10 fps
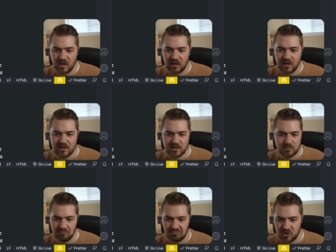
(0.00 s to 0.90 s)
and let's
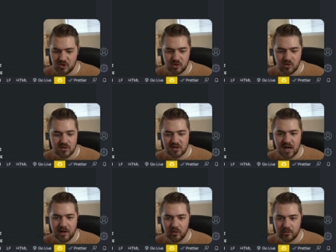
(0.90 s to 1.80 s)
just use the
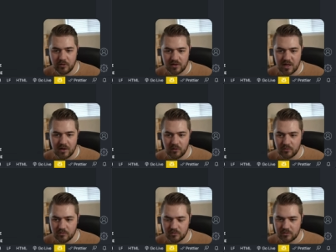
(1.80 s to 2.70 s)
title for the title,
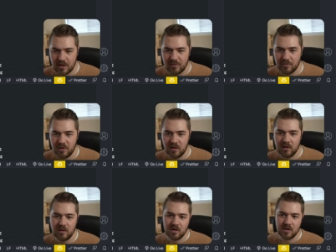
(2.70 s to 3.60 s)
right?
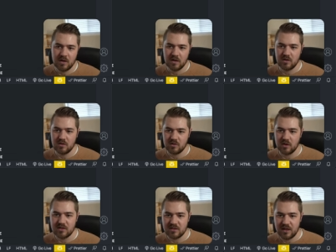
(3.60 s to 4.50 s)
So
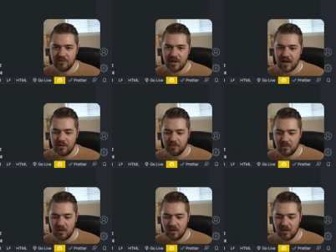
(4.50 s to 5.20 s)
let's save that.